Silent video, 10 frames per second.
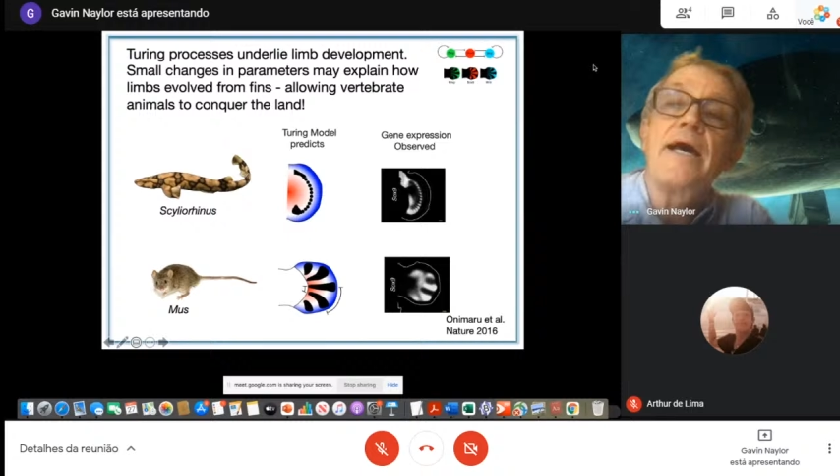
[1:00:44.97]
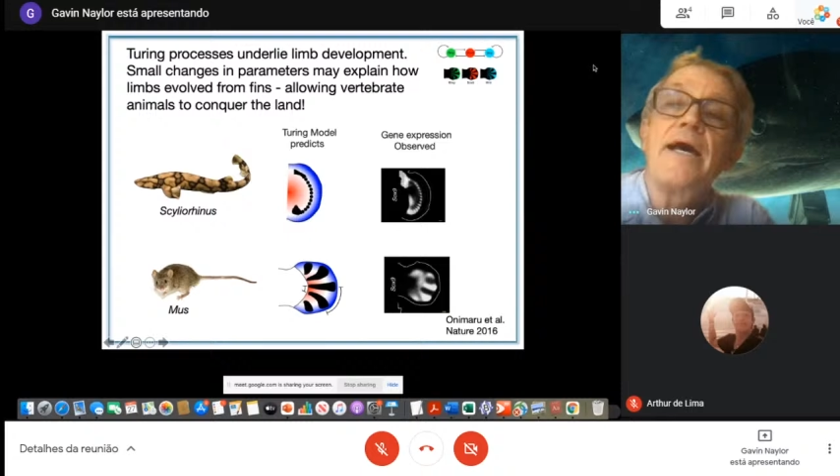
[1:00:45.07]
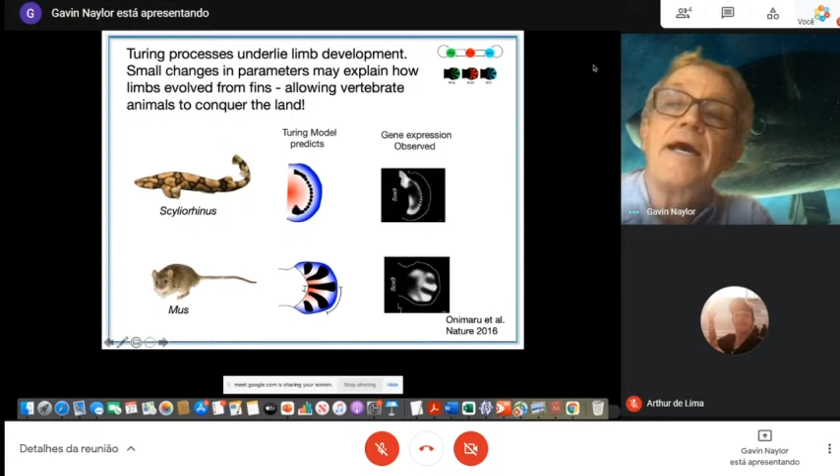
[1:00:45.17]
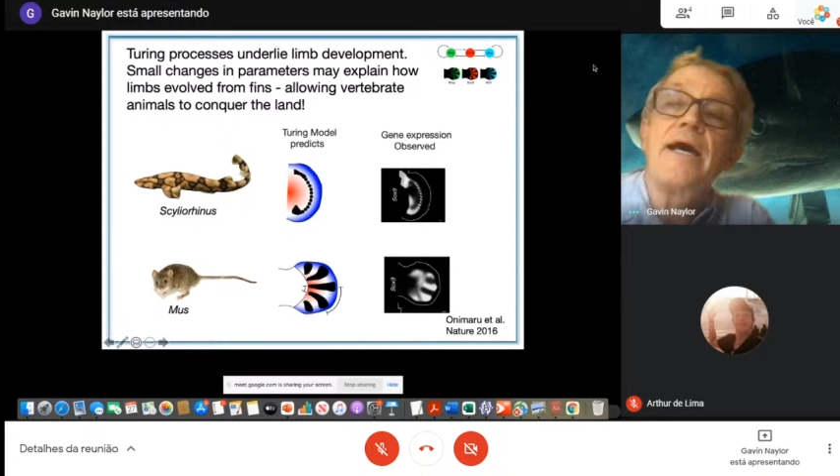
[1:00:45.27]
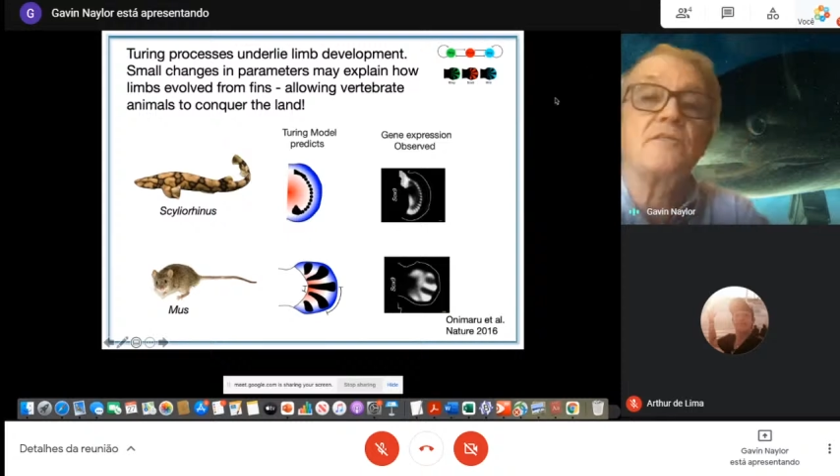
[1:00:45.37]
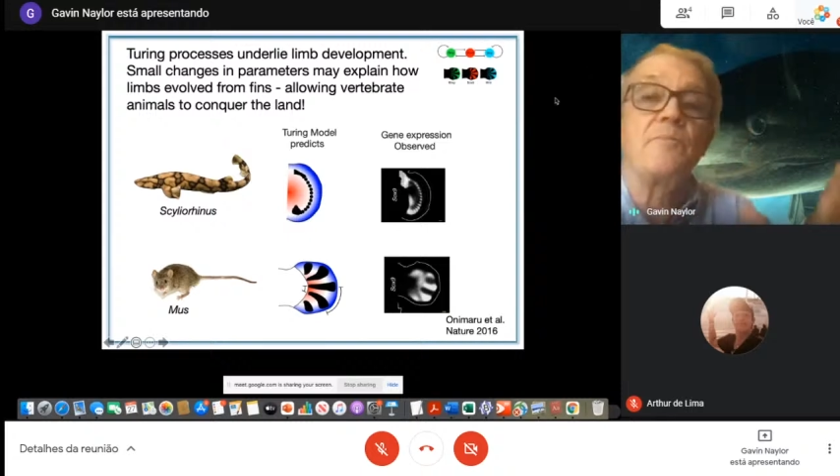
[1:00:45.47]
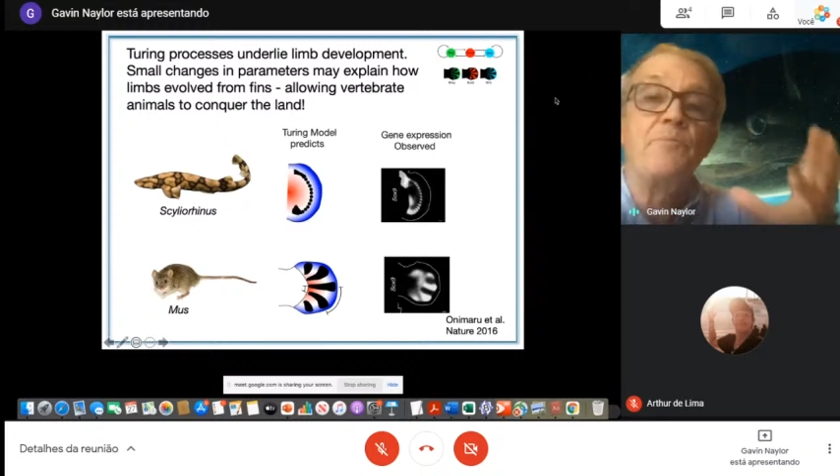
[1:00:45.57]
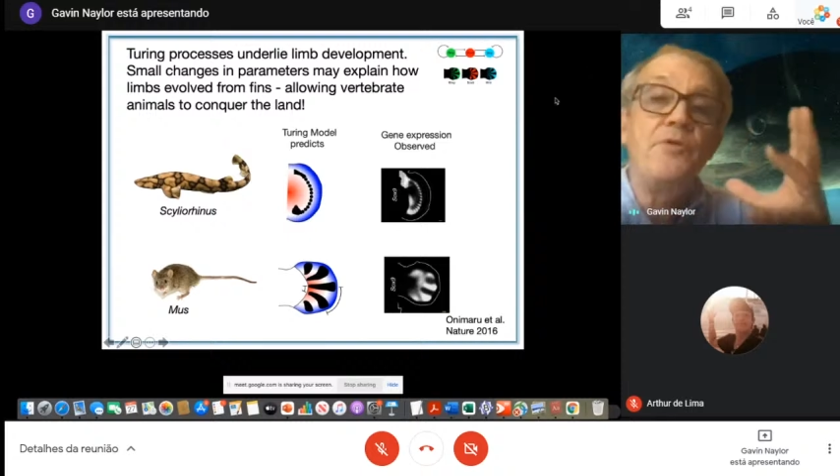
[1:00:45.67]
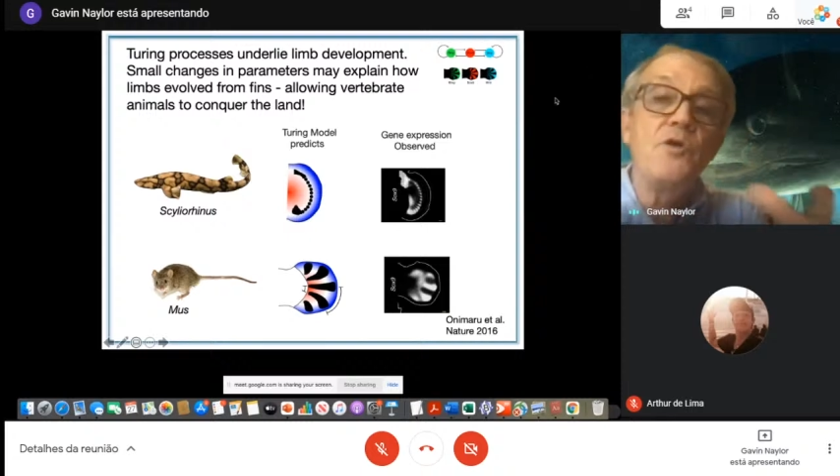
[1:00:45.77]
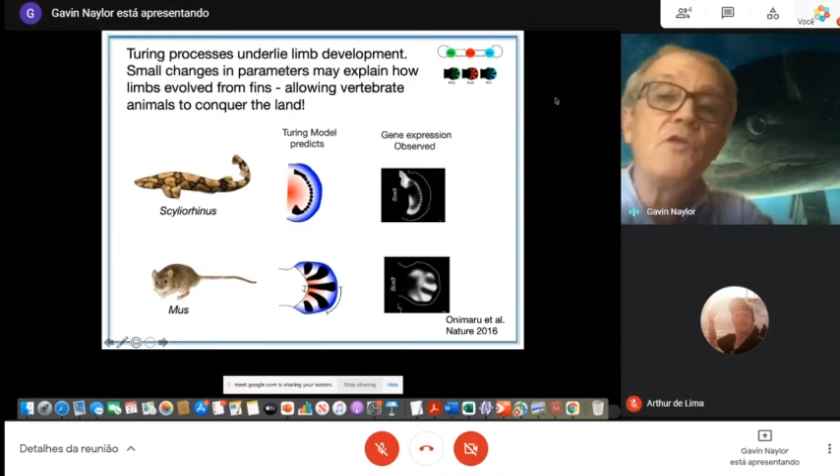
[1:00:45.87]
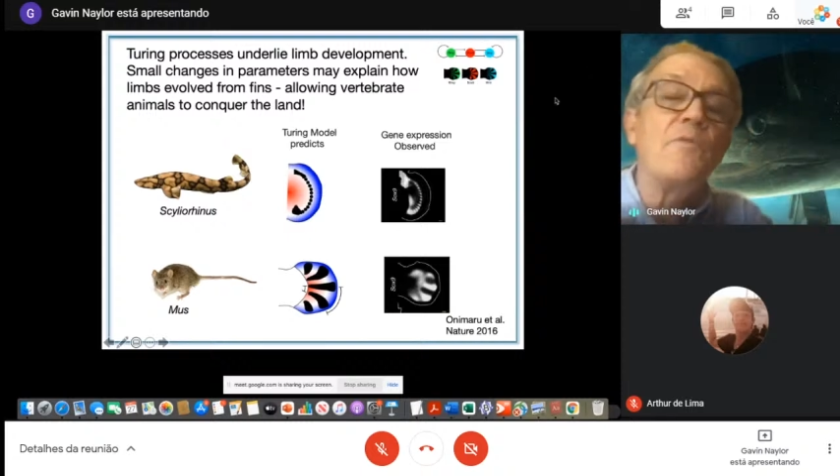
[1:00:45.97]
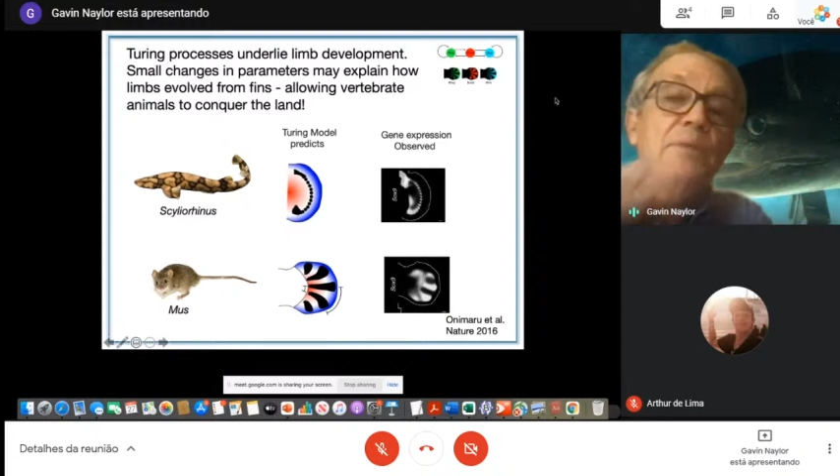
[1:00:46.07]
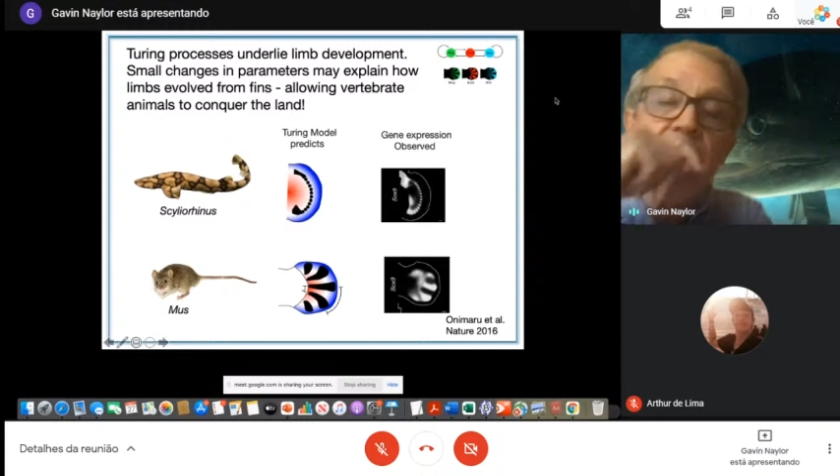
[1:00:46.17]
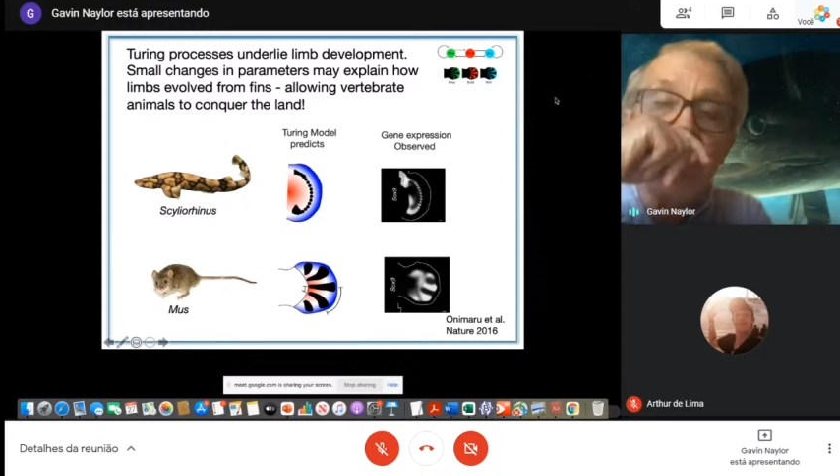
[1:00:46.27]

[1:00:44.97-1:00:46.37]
I think this is a beautiful piece